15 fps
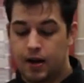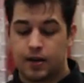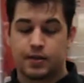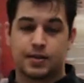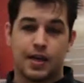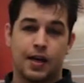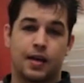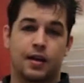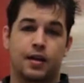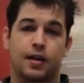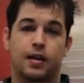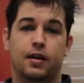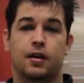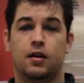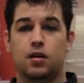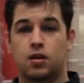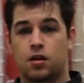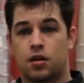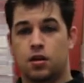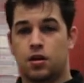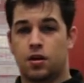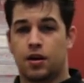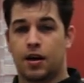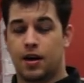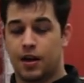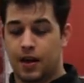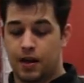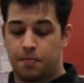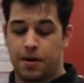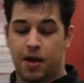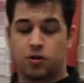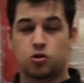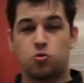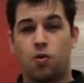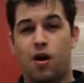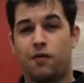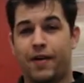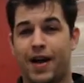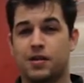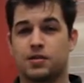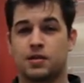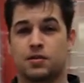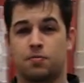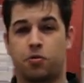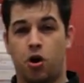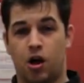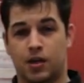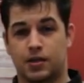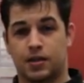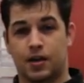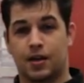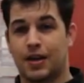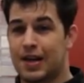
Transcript: Secondly, you're going to need about 12 ounces of pasta.